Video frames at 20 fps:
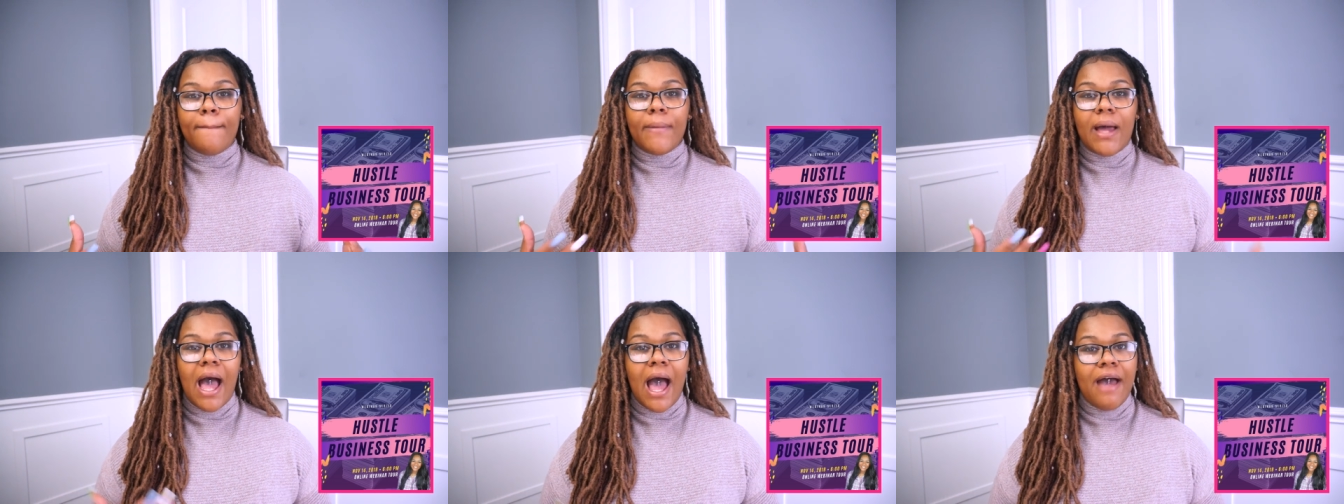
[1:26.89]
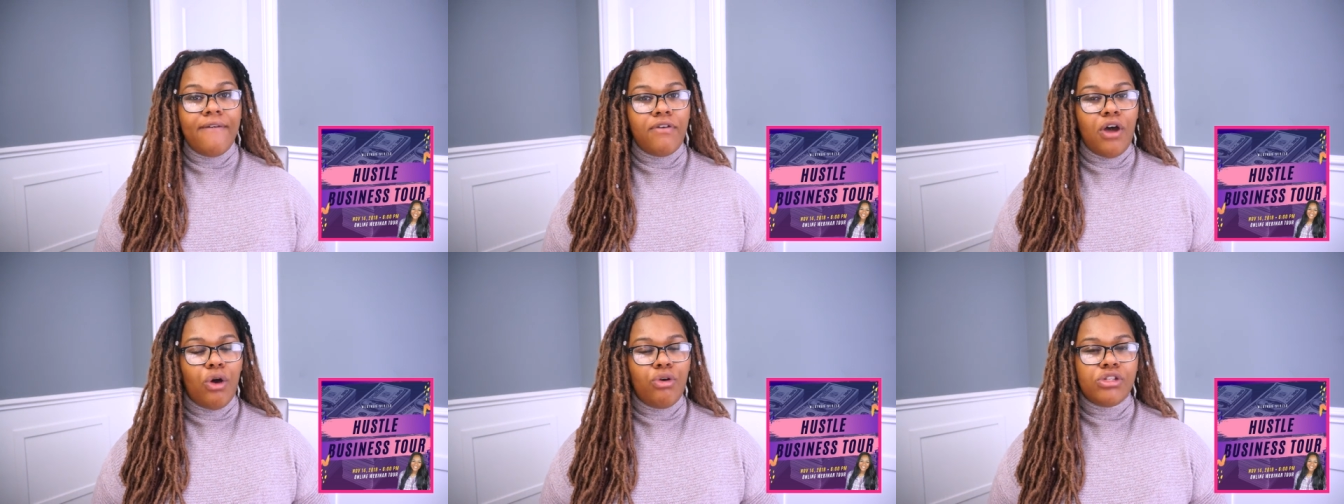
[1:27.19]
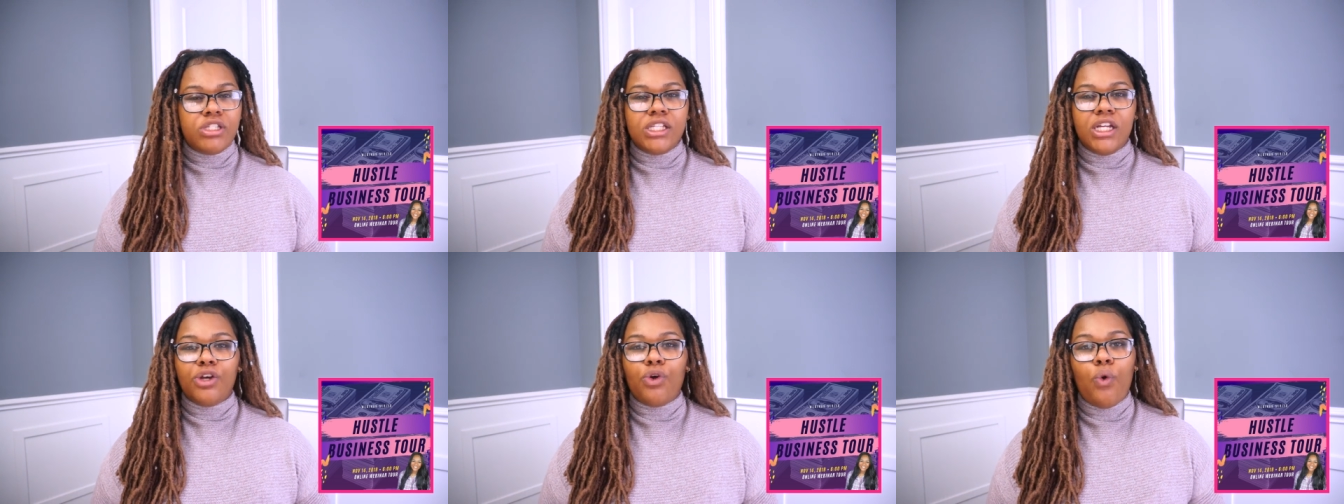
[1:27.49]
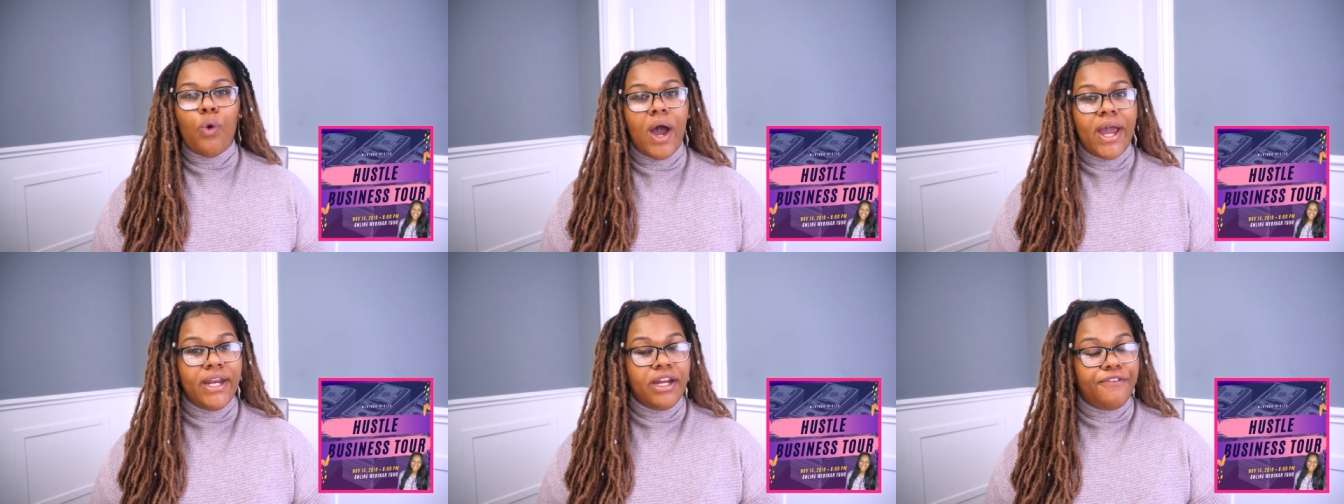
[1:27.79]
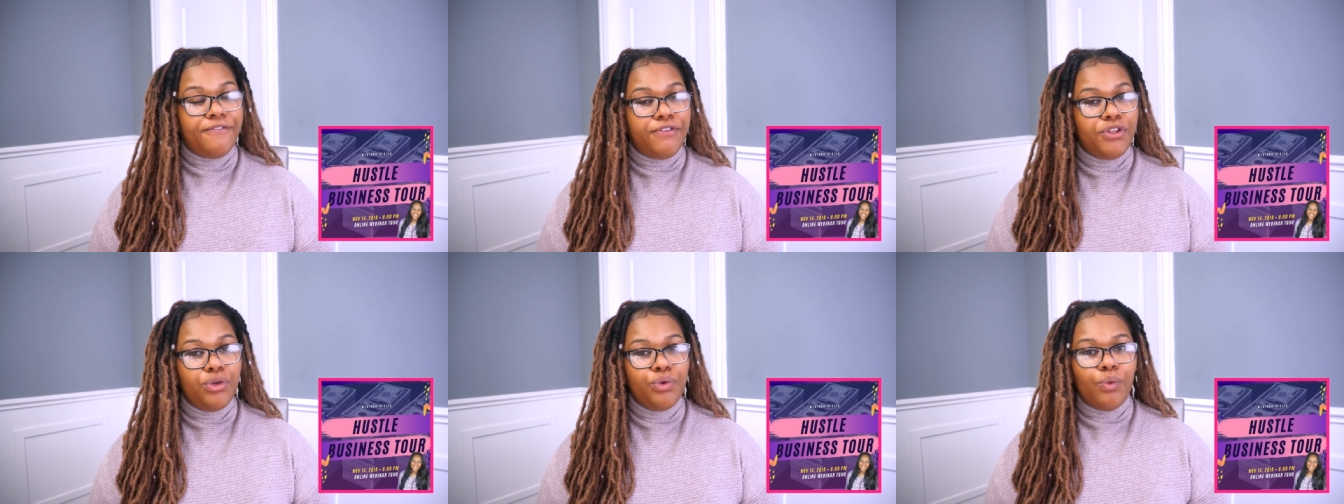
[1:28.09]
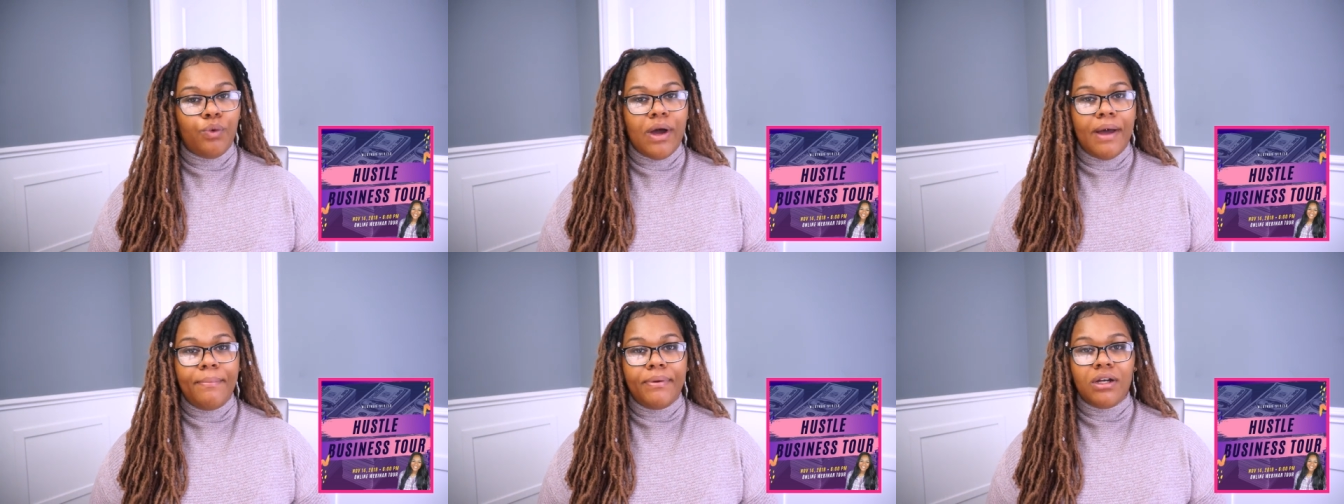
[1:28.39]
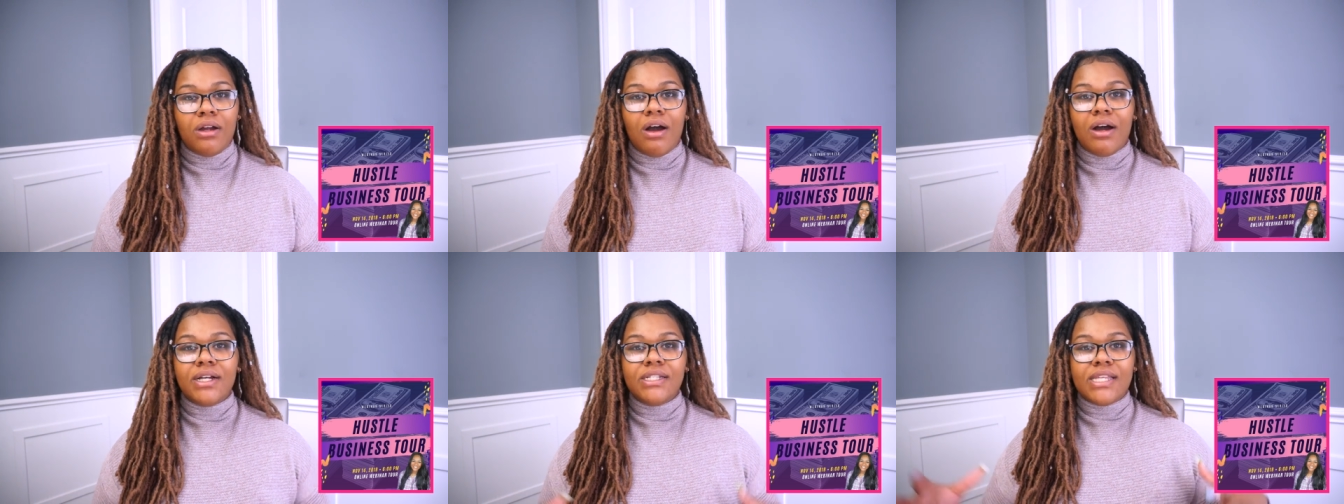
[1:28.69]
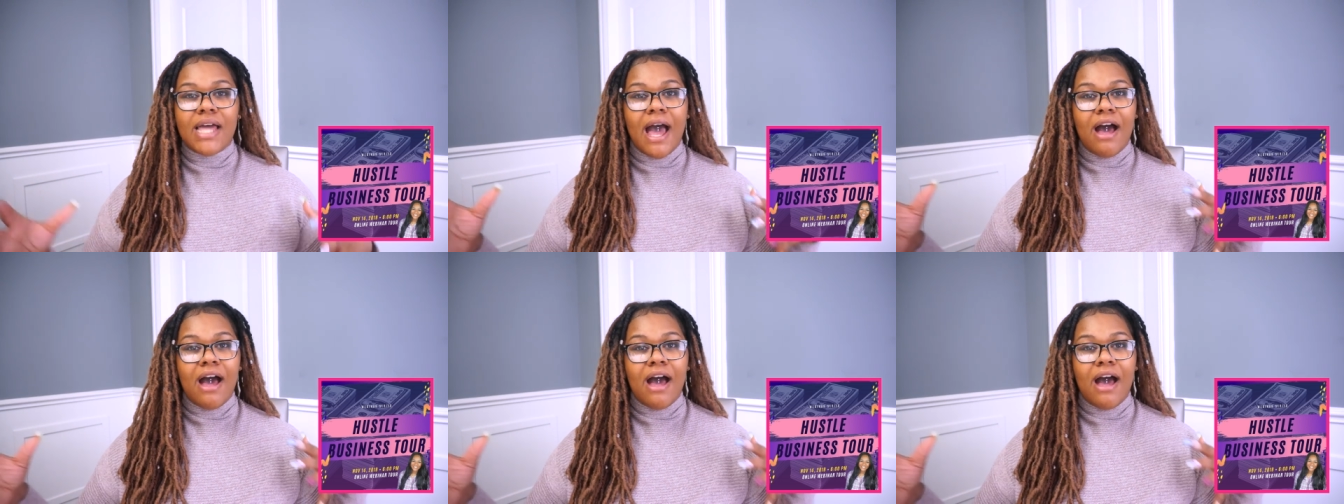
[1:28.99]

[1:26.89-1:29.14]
I've hosted quite a few webinars.